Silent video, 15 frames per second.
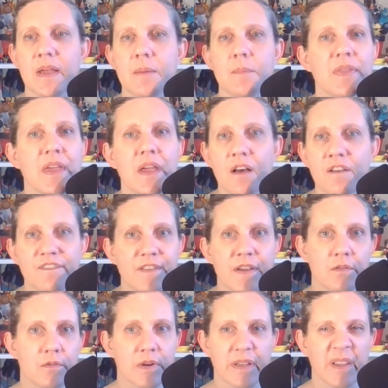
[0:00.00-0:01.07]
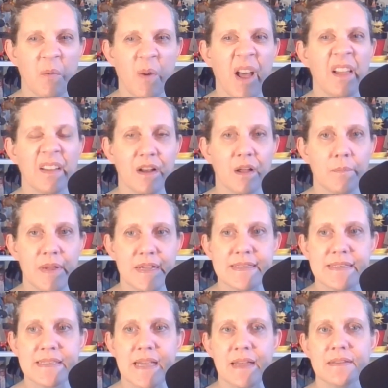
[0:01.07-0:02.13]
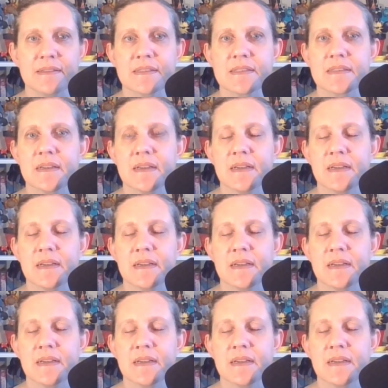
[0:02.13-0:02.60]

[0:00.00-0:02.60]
But they all fit really well. It all makes sense.